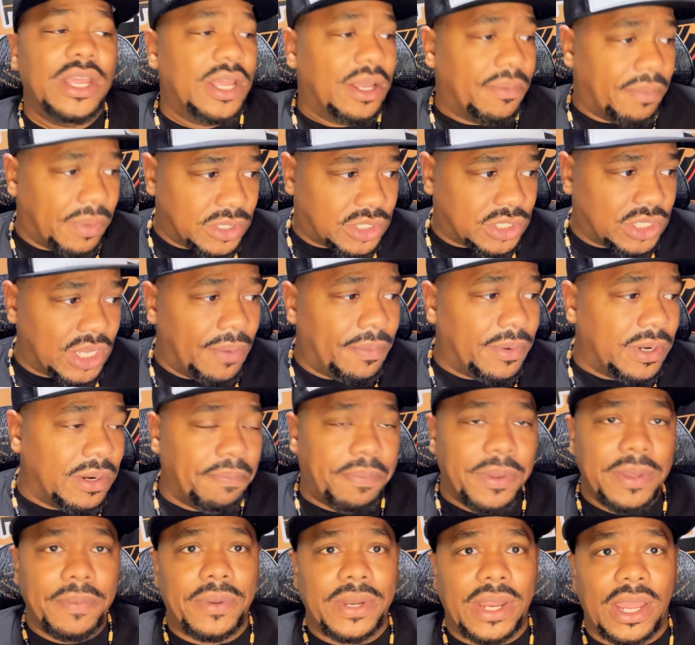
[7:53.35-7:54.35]
But some of them
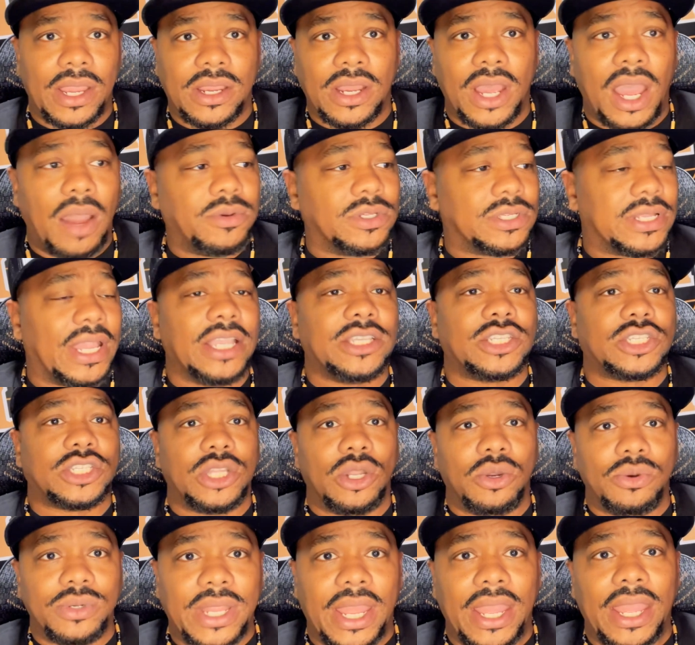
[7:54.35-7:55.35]
people in that car was like,
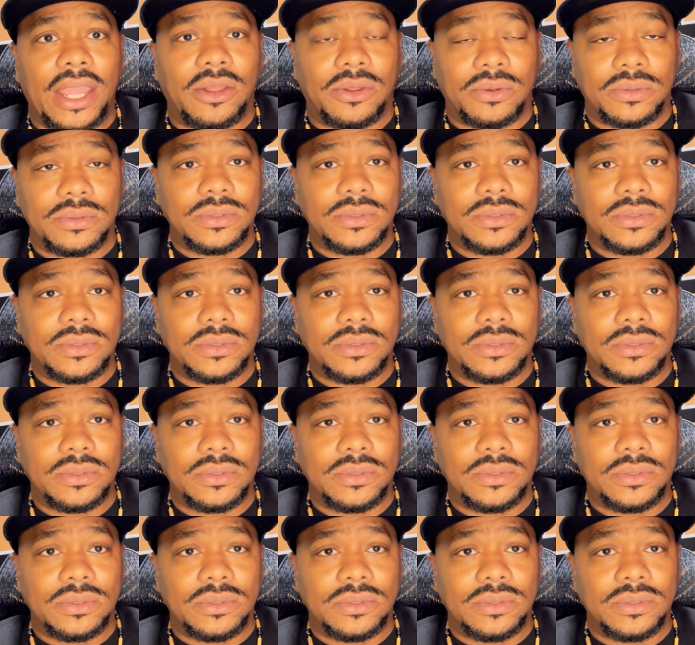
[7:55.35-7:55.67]
slow down.